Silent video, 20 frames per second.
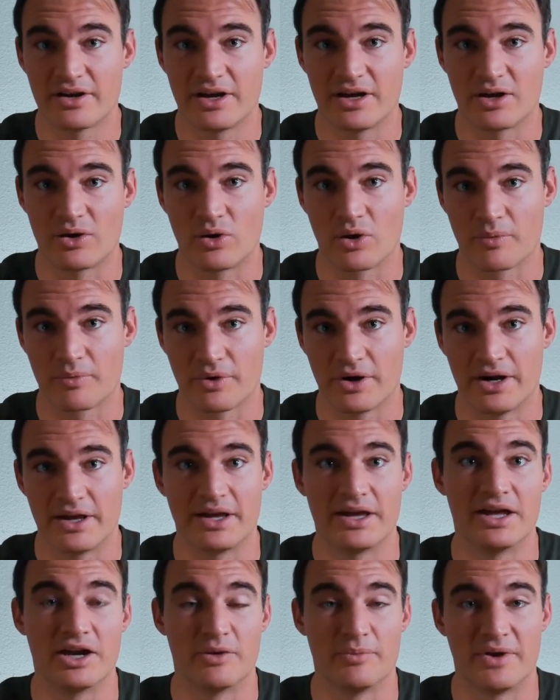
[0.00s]
incorporating
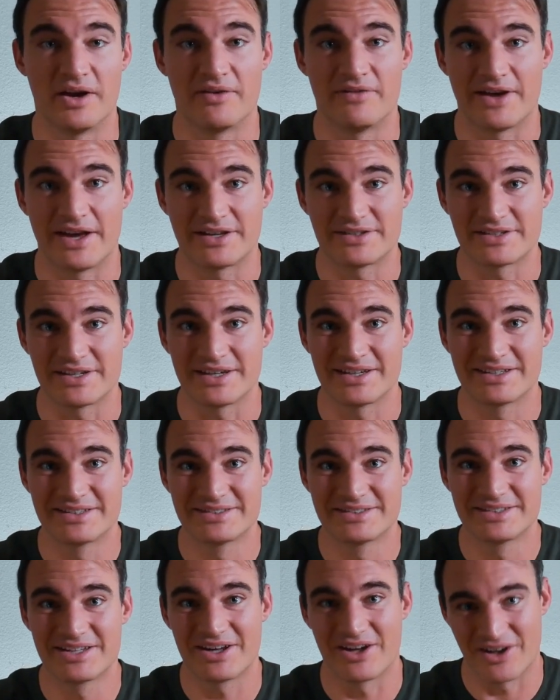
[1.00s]
intermittent fasting.
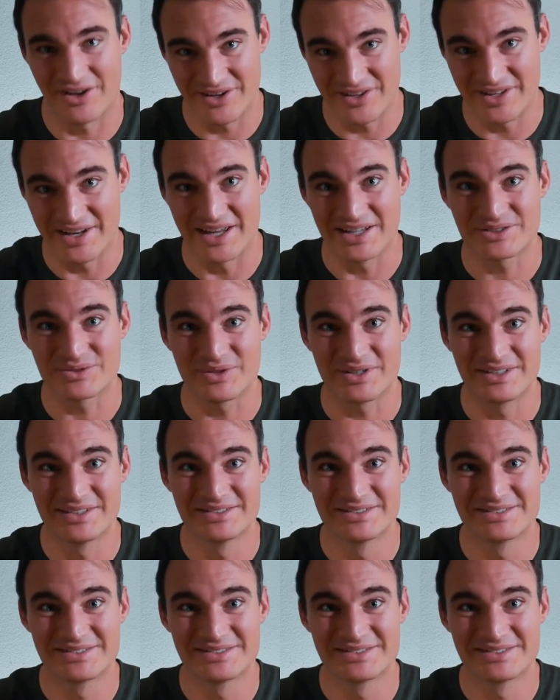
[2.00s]
On to the next one.